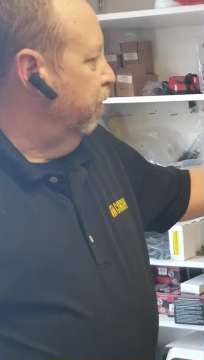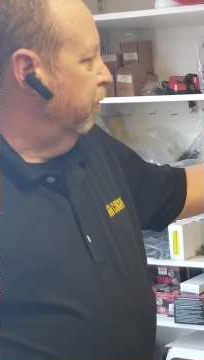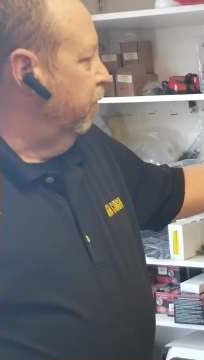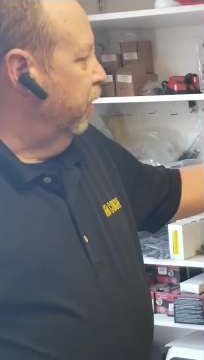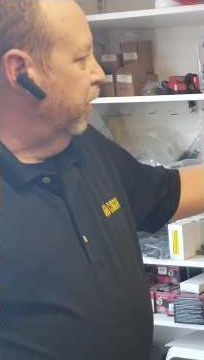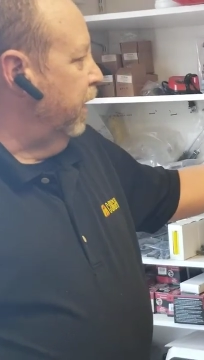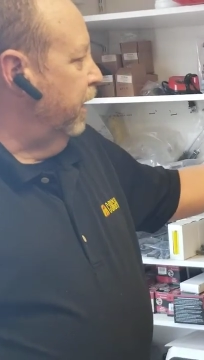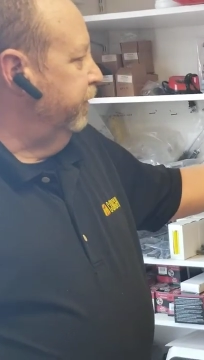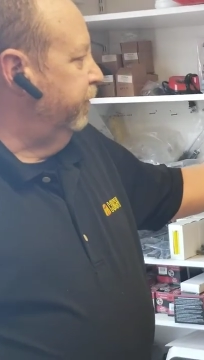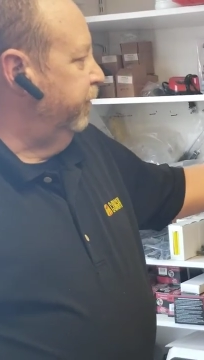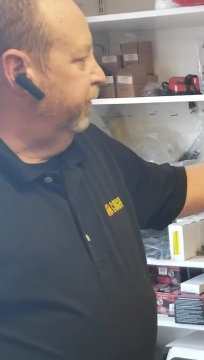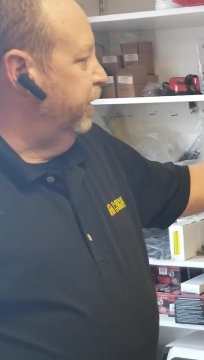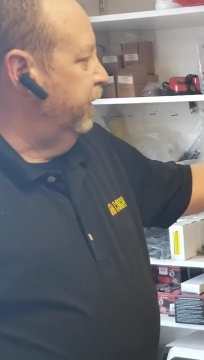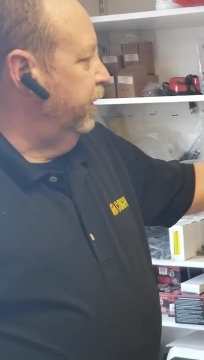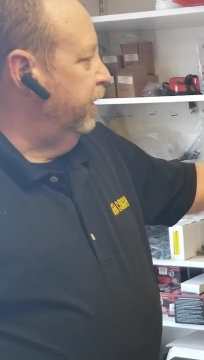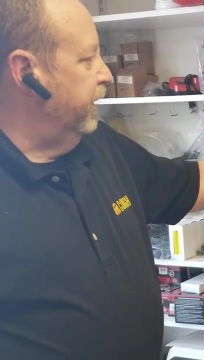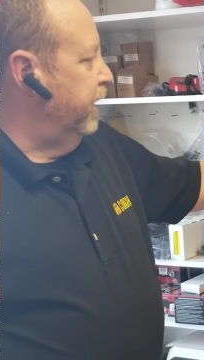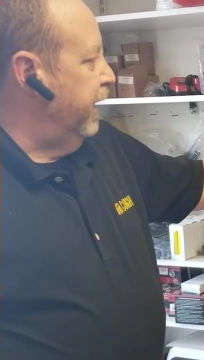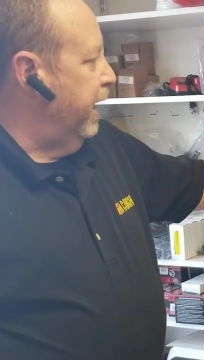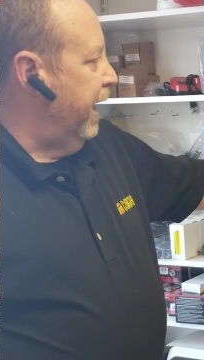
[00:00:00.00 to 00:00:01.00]
where I see
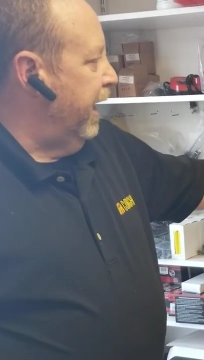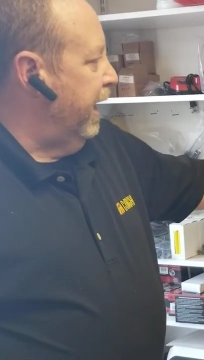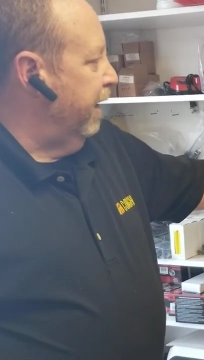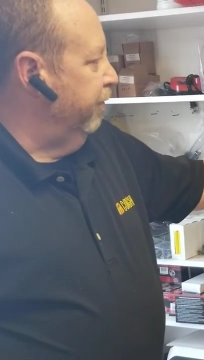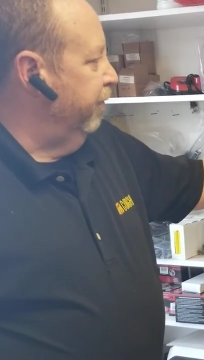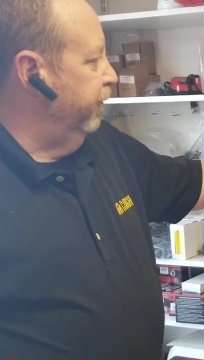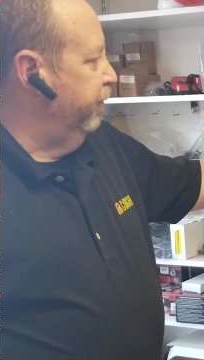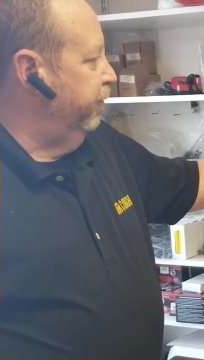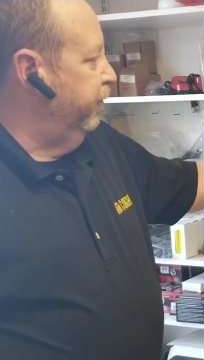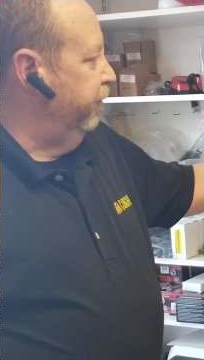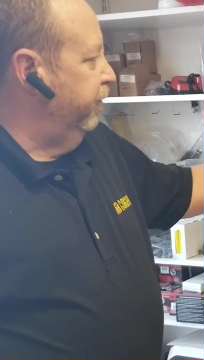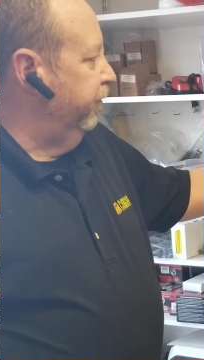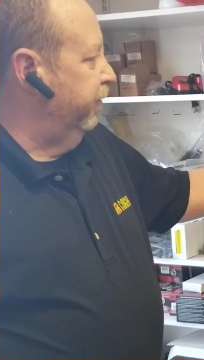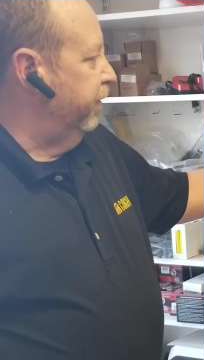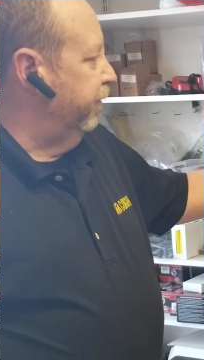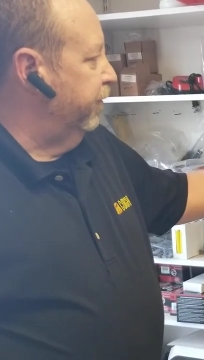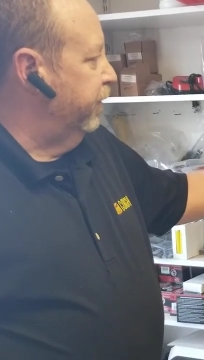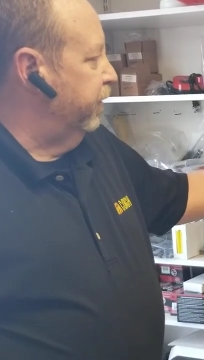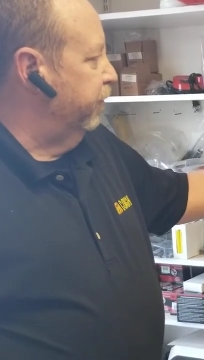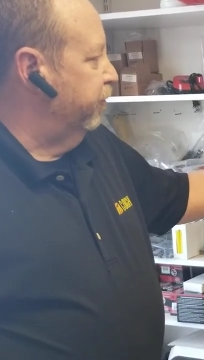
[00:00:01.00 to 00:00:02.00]
the
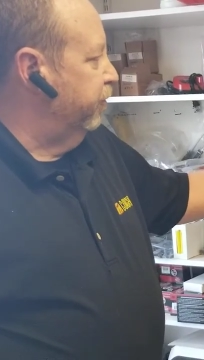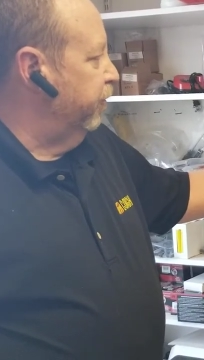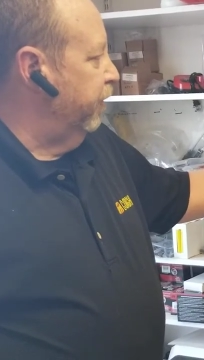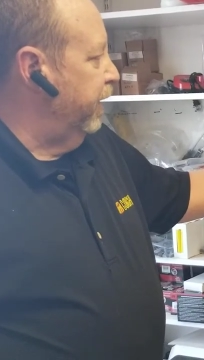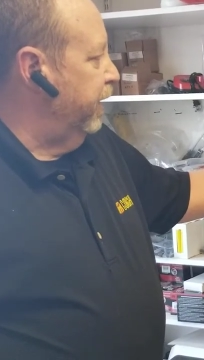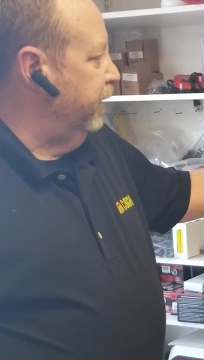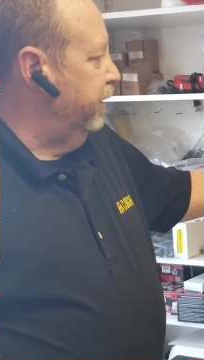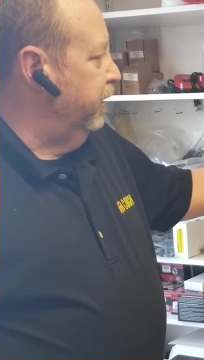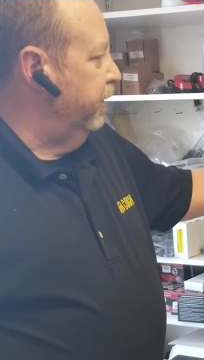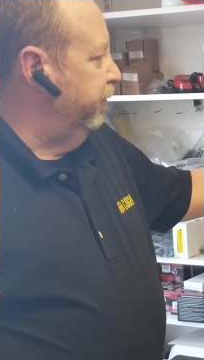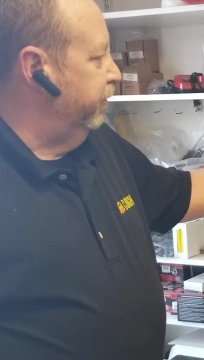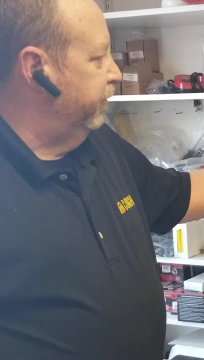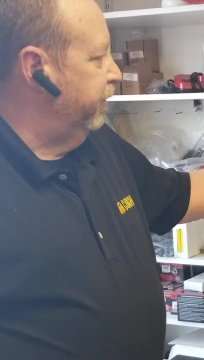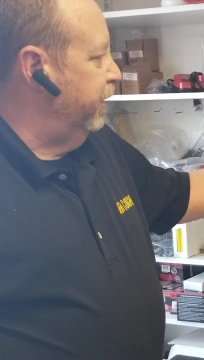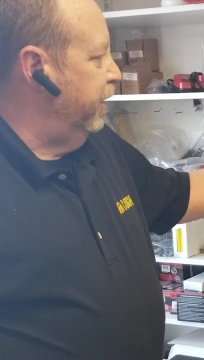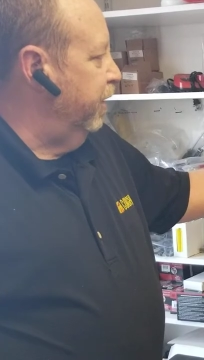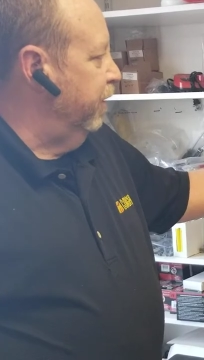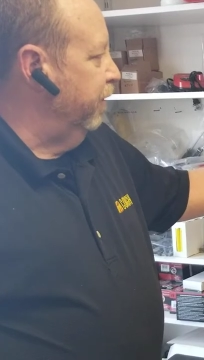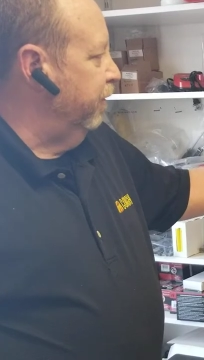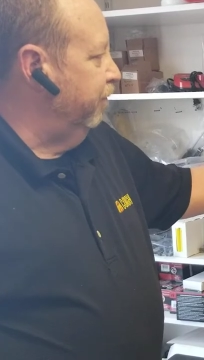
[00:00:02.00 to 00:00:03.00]
averages of the tread is
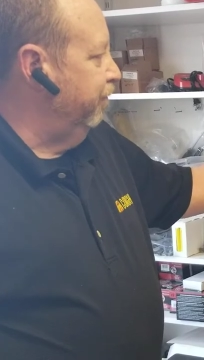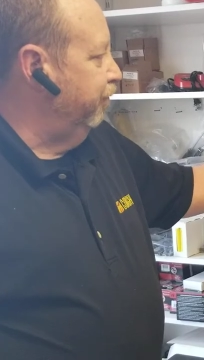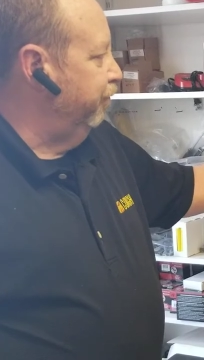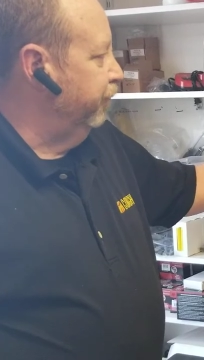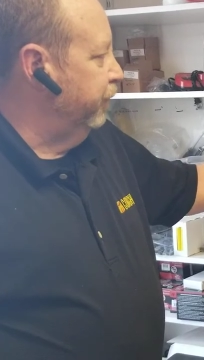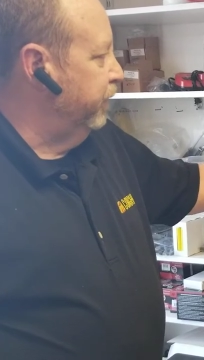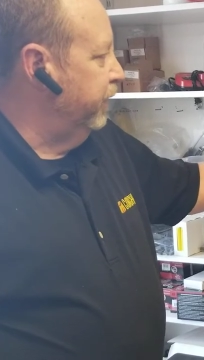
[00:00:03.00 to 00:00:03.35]
here.